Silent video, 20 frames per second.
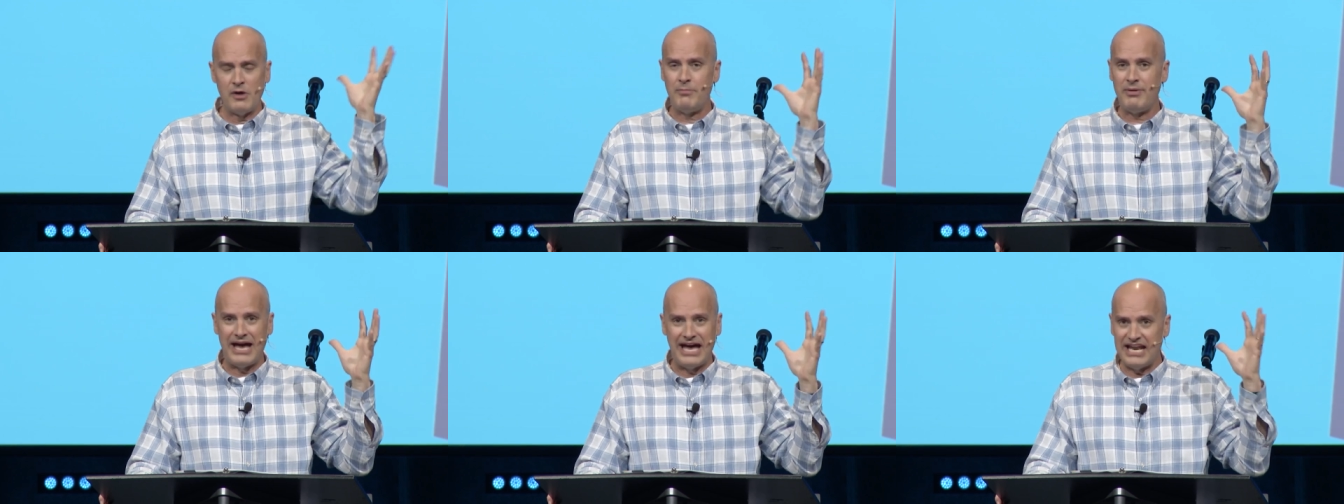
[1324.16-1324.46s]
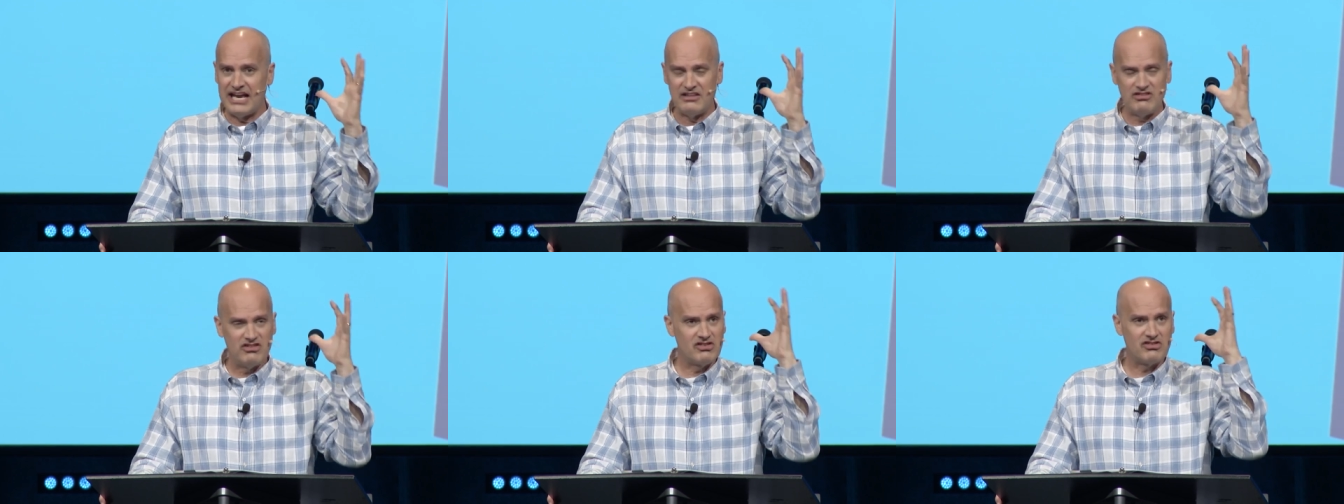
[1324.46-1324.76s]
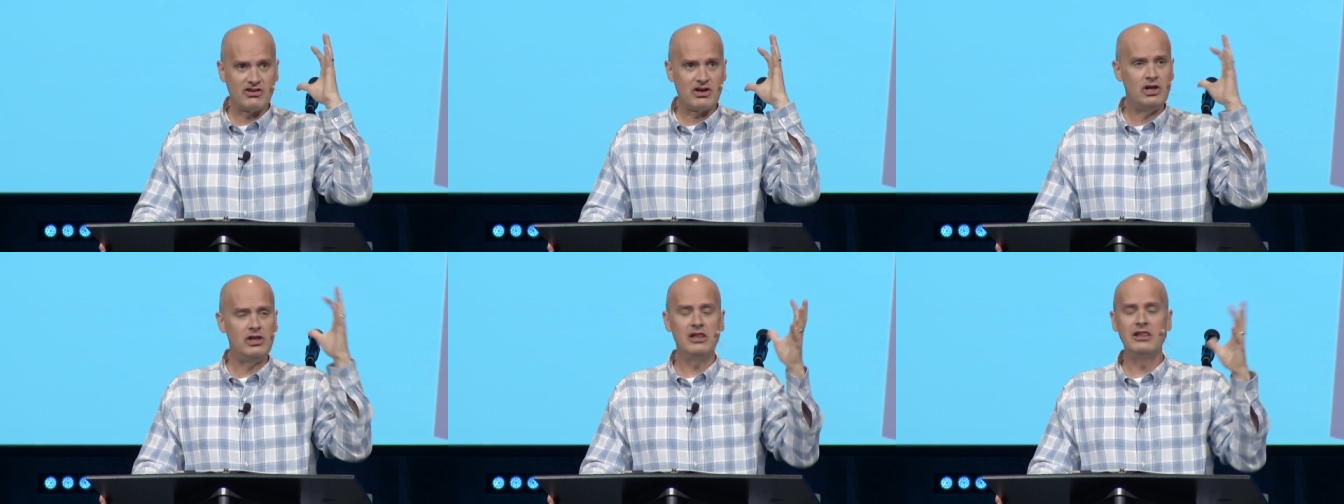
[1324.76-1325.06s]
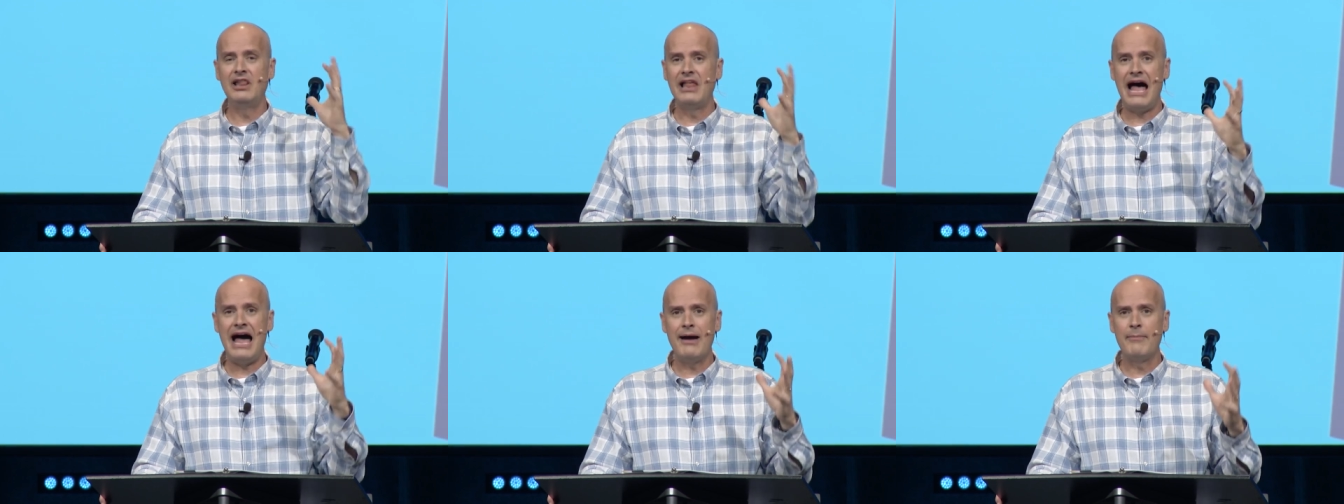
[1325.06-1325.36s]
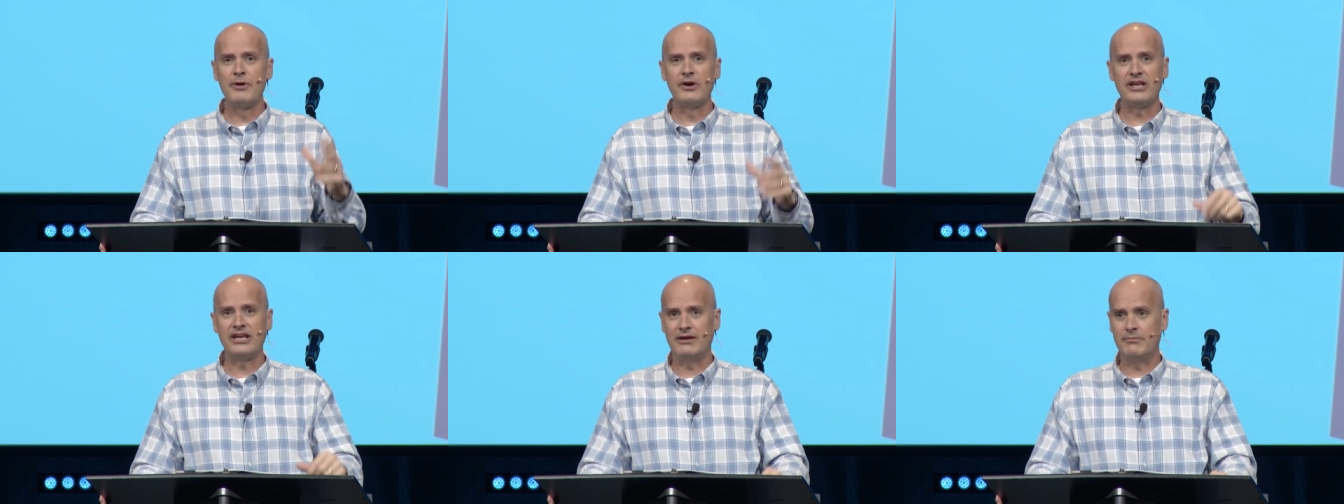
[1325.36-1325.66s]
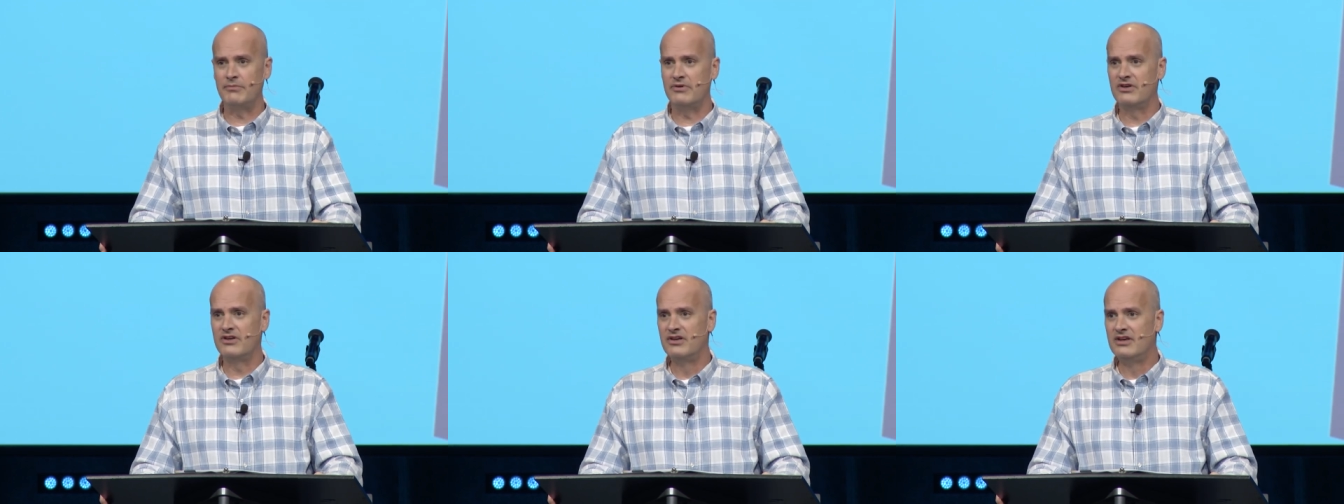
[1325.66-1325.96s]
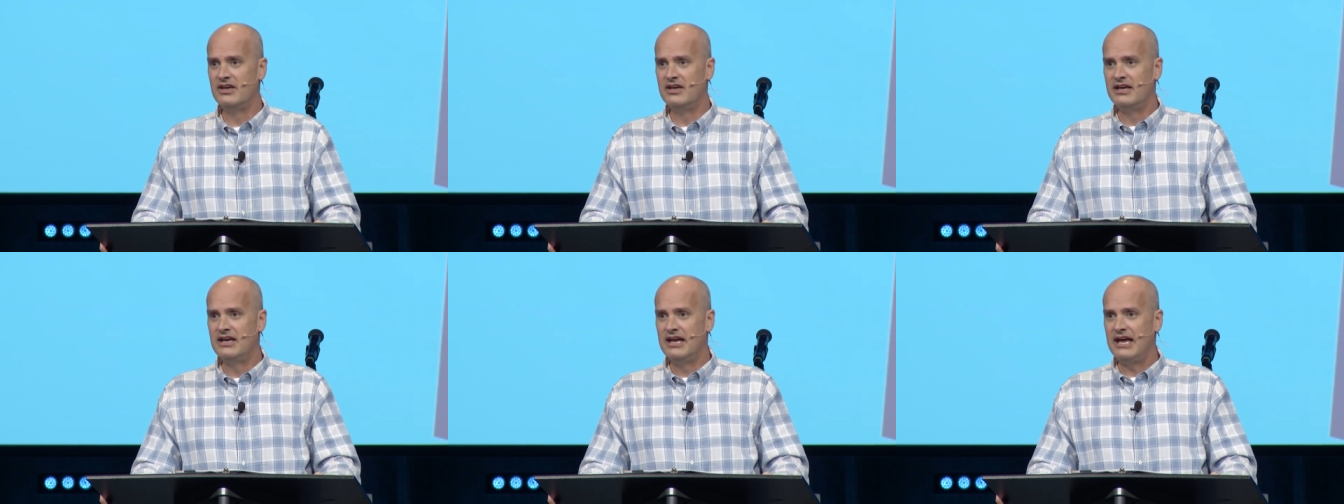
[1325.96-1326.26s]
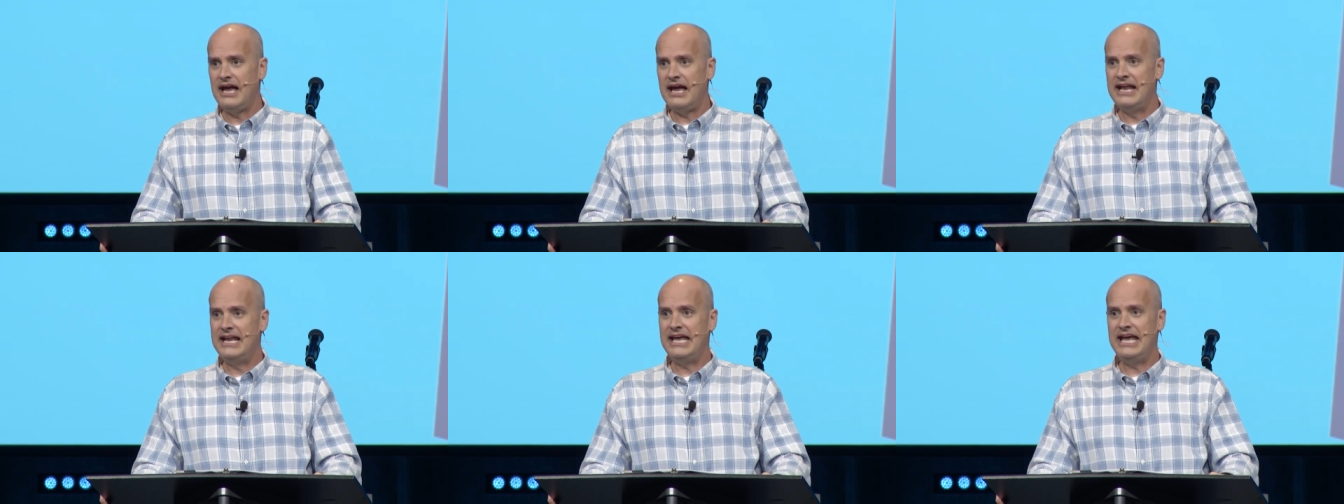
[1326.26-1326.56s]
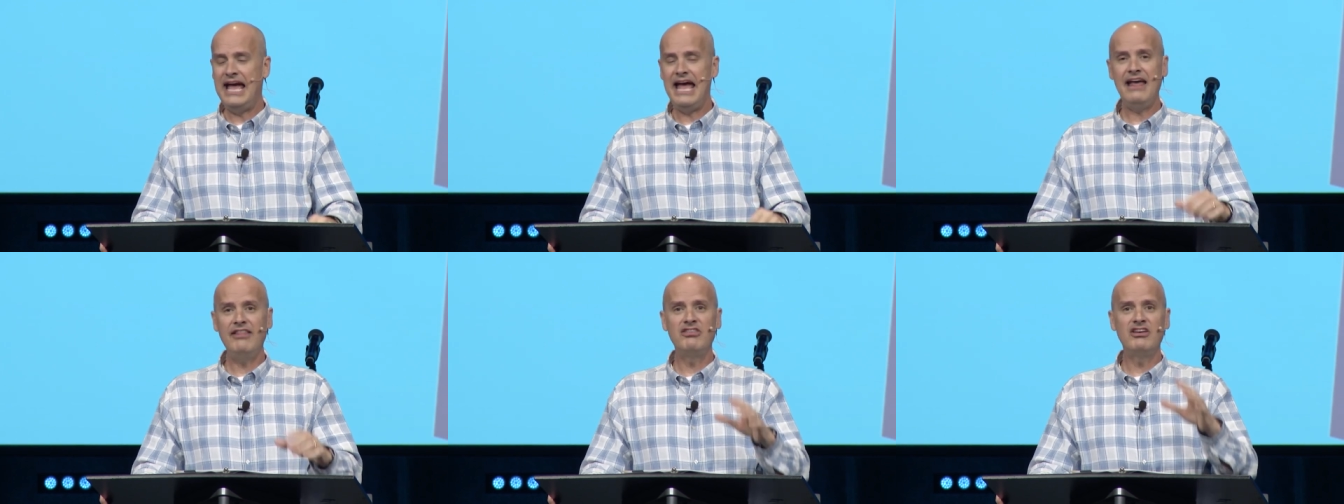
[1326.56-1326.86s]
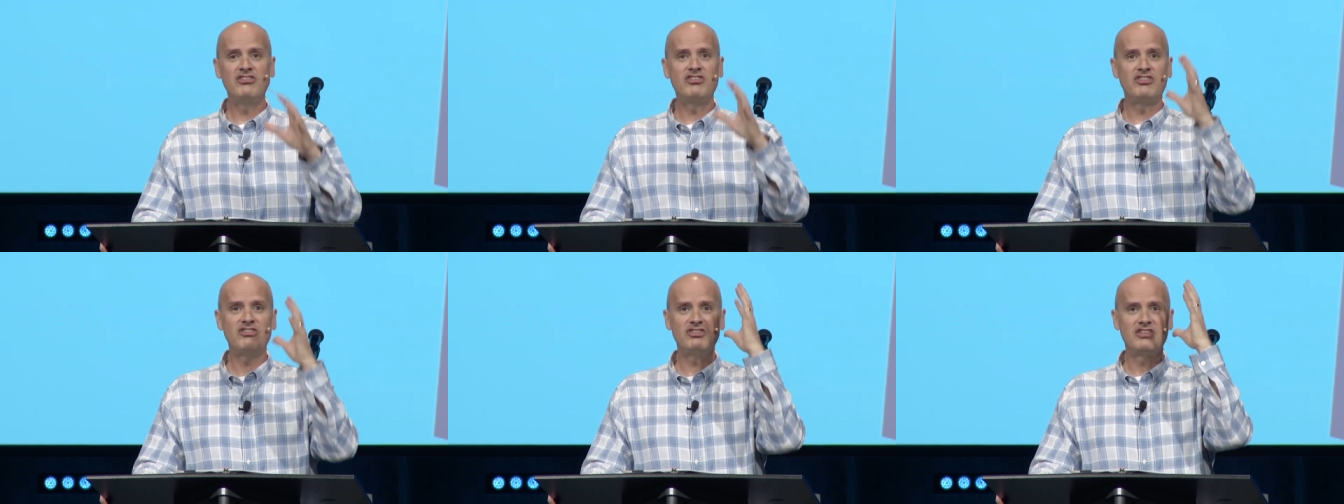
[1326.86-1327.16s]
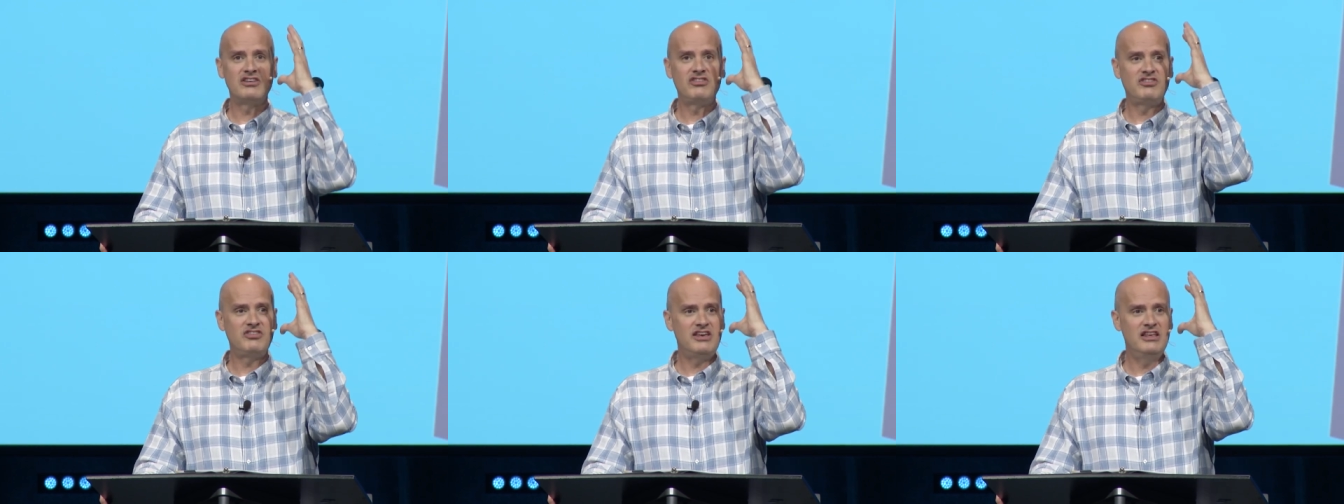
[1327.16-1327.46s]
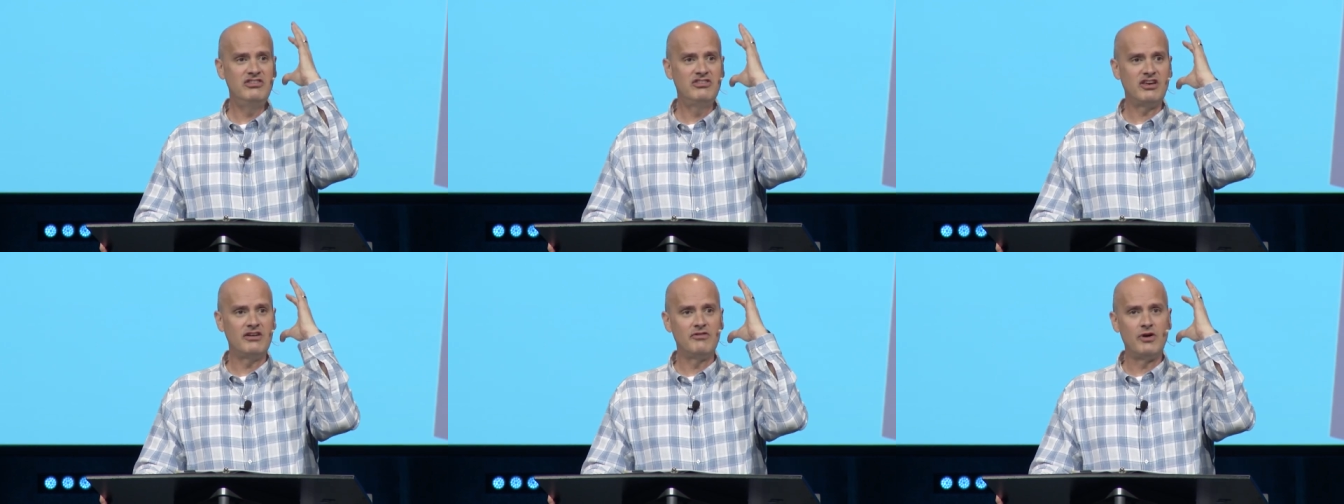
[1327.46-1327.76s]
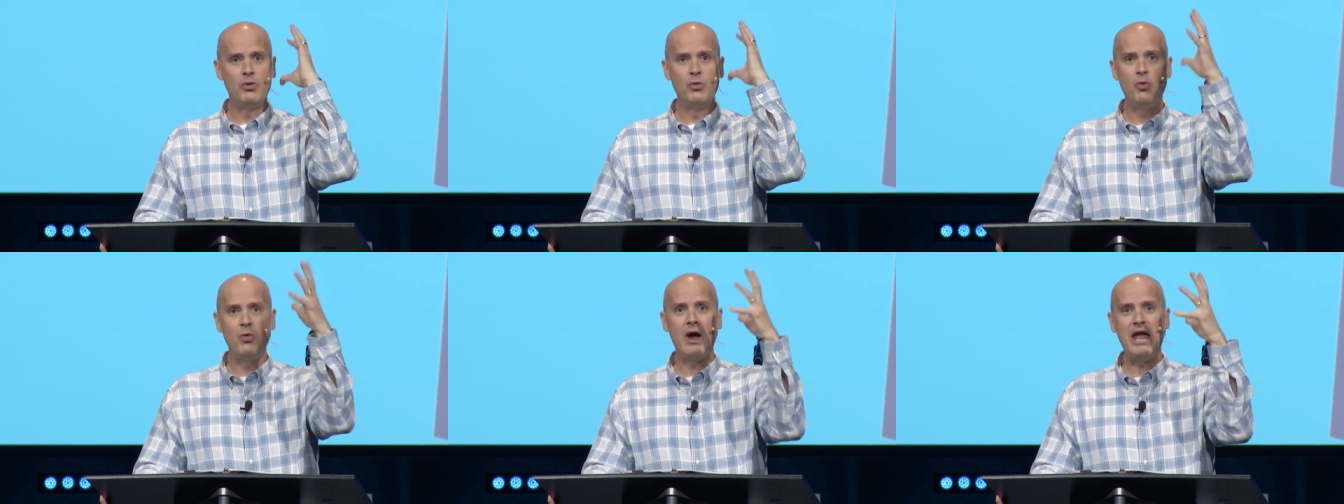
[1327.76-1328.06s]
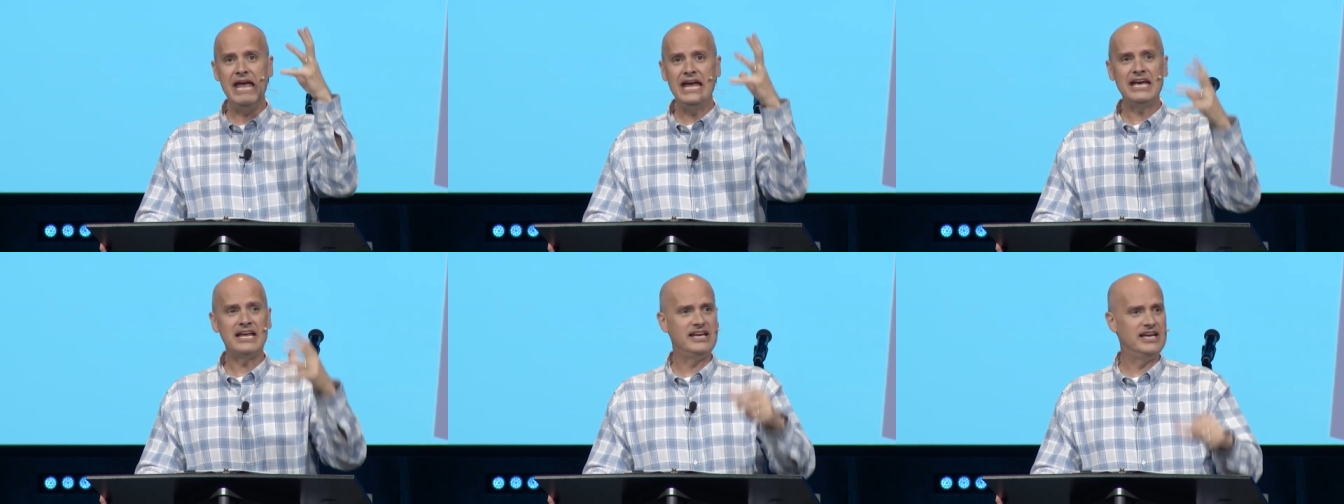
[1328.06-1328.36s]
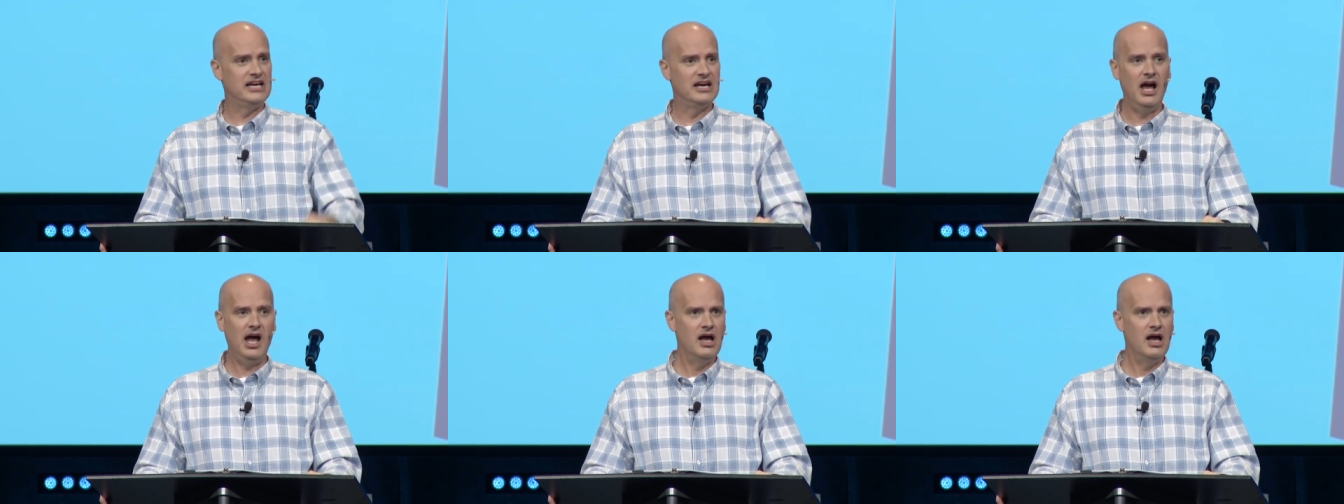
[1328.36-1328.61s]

bat had just clobbered him. And he had this, this sense of awakening,